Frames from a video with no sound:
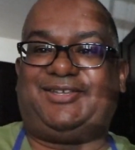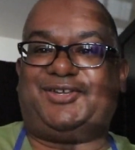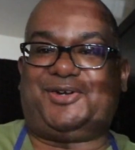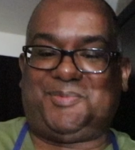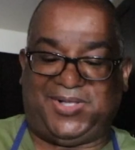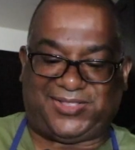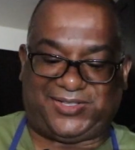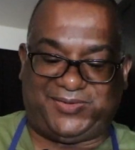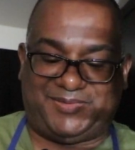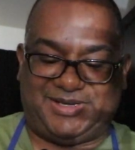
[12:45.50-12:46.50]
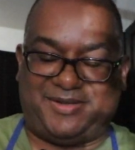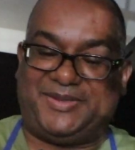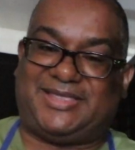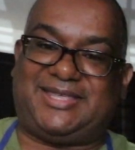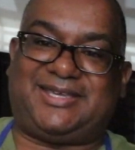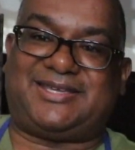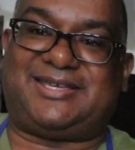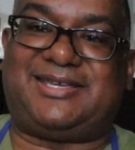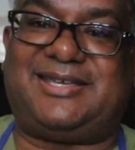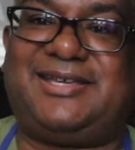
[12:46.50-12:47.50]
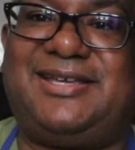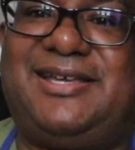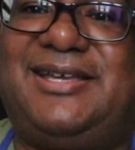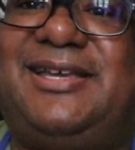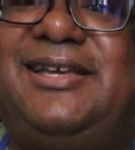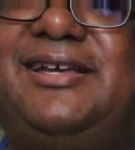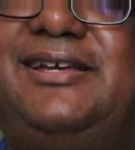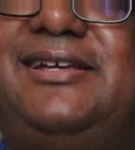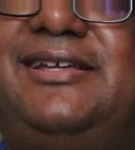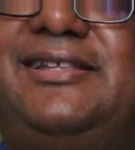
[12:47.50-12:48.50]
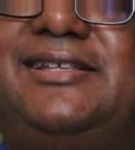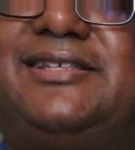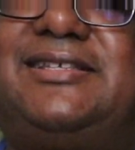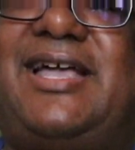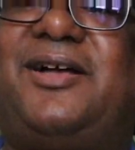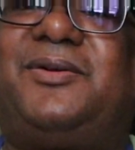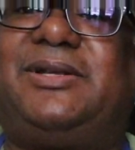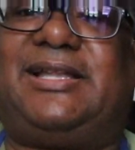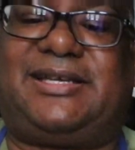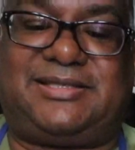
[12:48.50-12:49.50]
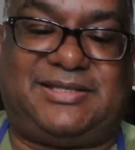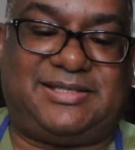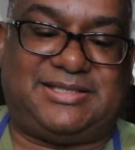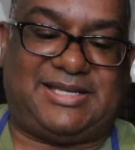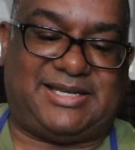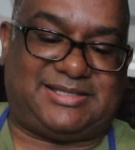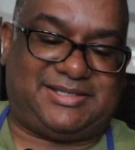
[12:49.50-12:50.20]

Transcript: You're welcome. Let me think. This is how she likes it.